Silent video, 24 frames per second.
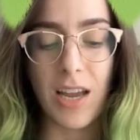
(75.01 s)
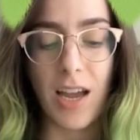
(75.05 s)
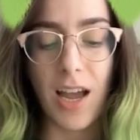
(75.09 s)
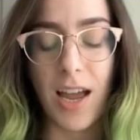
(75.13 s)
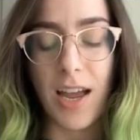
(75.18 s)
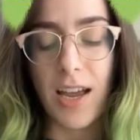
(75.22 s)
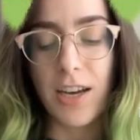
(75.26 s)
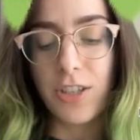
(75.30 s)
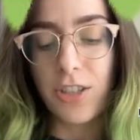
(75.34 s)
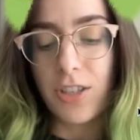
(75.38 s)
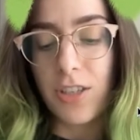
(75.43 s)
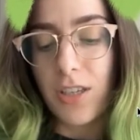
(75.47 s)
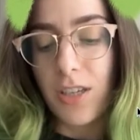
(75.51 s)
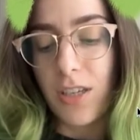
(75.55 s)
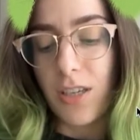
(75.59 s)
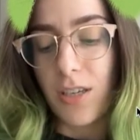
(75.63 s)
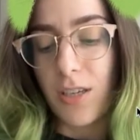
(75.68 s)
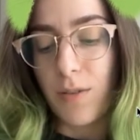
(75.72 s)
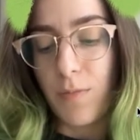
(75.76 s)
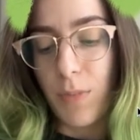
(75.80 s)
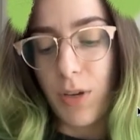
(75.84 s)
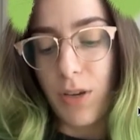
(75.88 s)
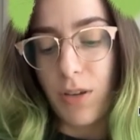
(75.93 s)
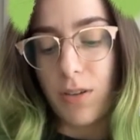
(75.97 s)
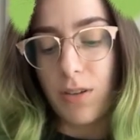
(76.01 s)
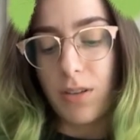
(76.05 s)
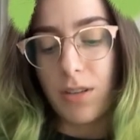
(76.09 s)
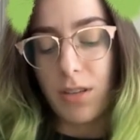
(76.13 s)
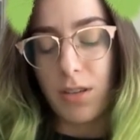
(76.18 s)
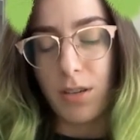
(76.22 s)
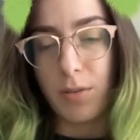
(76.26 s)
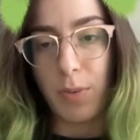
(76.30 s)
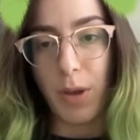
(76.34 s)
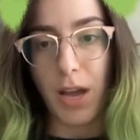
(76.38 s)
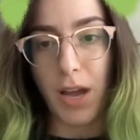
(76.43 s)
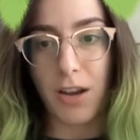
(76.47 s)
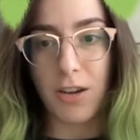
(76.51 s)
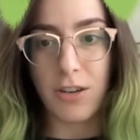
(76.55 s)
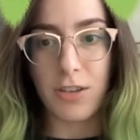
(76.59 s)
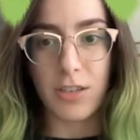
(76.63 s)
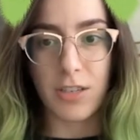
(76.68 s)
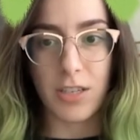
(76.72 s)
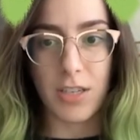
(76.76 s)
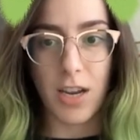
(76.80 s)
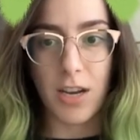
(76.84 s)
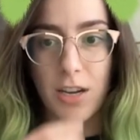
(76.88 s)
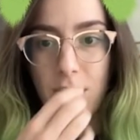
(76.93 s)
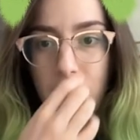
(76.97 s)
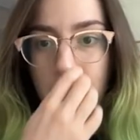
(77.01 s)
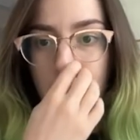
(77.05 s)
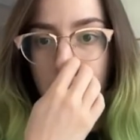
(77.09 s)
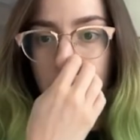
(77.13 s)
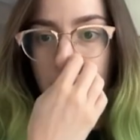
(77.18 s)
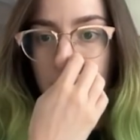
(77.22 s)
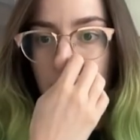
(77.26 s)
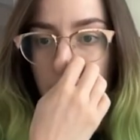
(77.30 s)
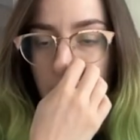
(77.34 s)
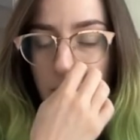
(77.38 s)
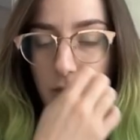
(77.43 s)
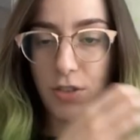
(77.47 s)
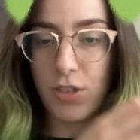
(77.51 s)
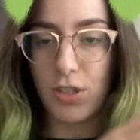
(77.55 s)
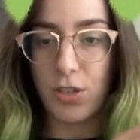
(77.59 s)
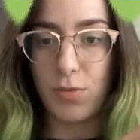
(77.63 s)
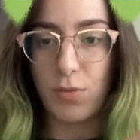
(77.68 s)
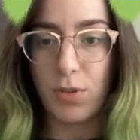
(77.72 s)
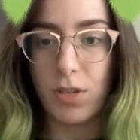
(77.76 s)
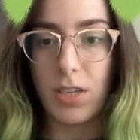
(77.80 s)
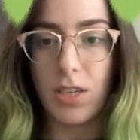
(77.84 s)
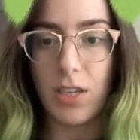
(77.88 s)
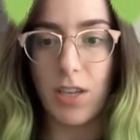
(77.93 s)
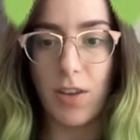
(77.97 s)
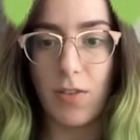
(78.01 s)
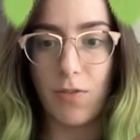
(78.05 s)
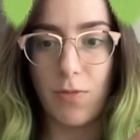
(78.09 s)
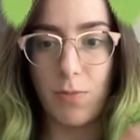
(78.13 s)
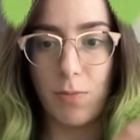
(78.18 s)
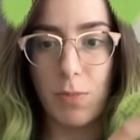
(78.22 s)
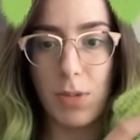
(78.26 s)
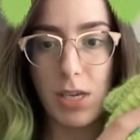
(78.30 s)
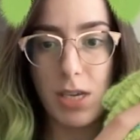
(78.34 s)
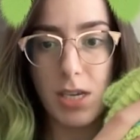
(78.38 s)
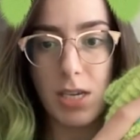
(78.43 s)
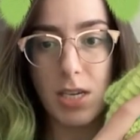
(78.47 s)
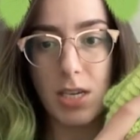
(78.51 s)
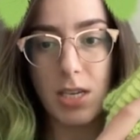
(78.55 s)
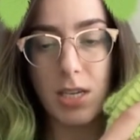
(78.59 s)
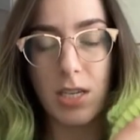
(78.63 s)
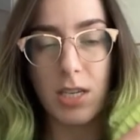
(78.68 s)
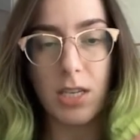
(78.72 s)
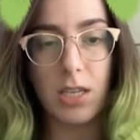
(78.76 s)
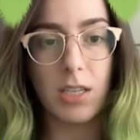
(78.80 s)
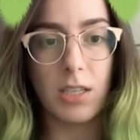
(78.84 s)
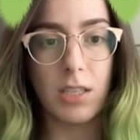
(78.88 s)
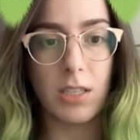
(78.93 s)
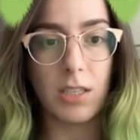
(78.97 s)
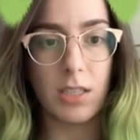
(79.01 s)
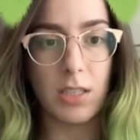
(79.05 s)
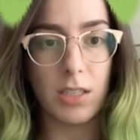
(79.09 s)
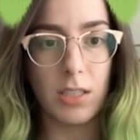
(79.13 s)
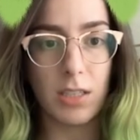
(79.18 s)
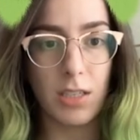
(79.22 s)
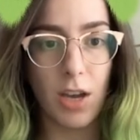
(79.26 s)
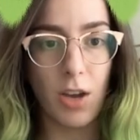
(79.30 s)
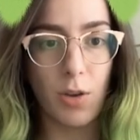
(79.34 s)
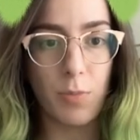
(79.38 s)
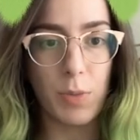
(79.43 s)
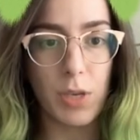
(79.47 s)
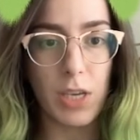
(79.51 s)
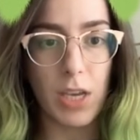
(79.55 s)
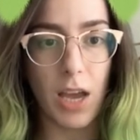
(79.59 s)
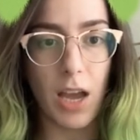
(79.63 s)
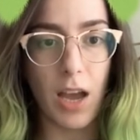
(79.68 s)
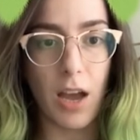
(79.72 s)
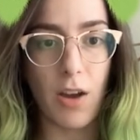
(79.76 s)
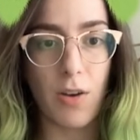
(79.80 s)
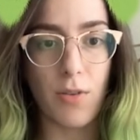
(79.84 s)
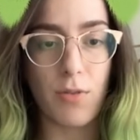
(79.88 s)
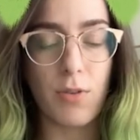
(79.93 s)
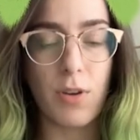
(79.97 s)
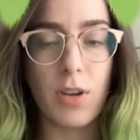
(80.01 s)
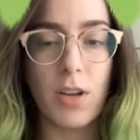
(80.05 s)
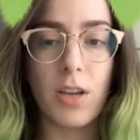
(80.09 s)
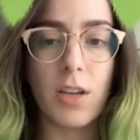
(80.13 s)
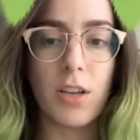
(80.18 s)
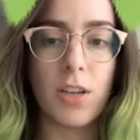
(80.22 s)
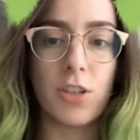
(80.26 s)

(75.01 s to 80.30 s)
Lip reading: I actually emailed the pattern designer to see if she would tell me how